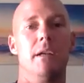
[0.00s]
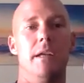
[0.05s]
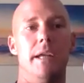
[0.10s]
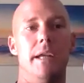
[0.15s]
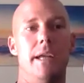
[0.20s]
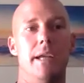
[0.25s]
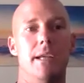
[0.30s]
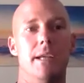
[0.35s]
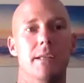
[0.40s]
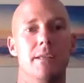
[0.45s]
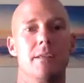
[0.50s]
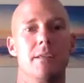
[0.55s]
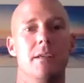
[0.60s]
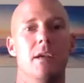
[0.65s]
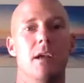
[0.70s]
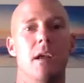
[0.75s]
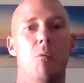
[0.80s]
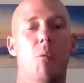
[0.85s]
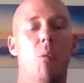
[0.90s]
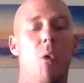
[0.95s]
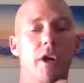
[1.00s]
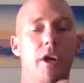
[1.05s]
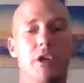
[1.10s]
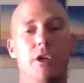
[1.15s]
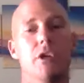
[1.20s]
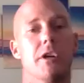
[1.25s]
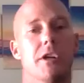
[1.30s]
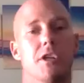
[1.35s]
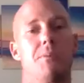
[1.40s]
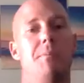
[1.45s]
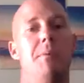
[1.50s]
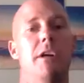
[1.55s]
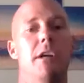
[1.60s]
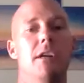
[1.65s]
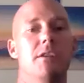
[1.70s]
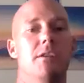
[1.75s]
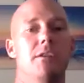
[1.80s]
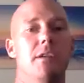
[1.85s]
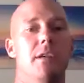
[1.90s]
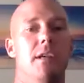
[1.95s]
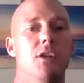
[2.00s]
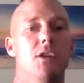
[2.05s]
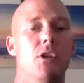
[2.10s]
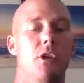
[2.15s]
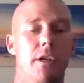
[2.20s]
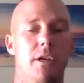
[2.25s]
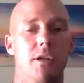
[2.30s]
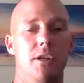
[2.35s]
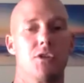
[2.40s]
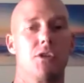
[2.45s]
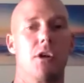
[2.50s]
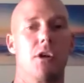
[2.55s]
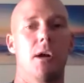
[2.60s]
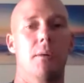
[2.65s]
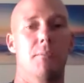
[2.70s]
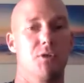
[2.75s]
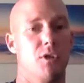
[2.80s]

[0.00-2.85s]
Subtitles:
is what you're experiencing during the scrum.